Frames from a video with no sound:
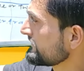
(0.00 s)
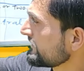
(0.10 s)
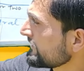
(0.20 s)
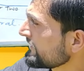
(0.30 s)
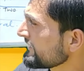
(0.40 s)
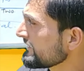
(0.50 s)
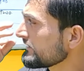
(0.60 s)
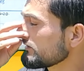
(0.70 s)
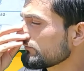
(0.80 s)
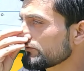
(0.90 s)

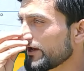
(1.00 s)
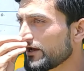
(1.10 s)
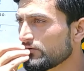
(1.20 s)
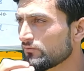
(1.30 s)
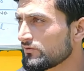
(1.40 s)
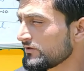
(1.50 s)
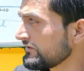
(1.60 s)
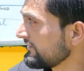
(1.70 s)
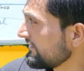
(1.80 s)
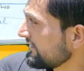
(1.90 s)
Thirdly, we have
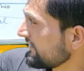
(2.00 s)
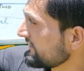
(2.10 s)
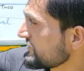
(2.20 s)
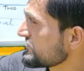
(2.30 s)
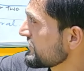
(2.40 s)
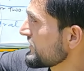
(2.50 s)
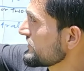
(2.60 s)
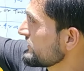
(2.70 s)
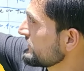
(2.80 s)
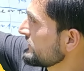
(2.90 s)
the
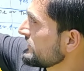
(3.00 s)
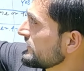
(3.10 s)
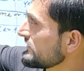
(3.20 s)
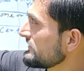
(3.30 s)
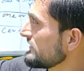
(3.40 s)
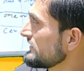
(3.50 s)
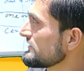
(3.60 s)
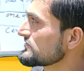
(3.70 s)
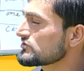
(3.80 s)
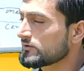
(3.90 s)
situation in the
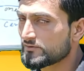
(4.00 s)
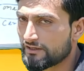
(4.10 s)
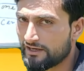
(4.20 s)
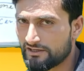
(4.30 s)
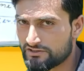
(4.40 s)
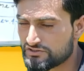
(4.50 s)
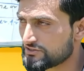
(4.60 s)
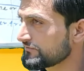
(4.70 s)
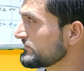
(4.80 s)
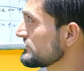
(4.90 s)
list of the
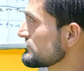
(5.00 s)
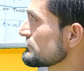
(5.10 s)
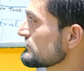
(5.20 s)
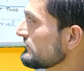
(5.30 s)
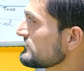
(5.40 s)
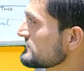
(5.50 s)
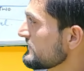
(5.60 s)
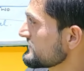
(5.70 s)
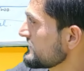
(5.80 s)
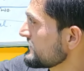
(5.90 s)
characteristic features of these
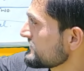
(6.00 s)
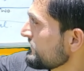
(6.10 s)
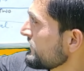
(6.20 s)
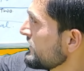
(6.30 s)
muscles.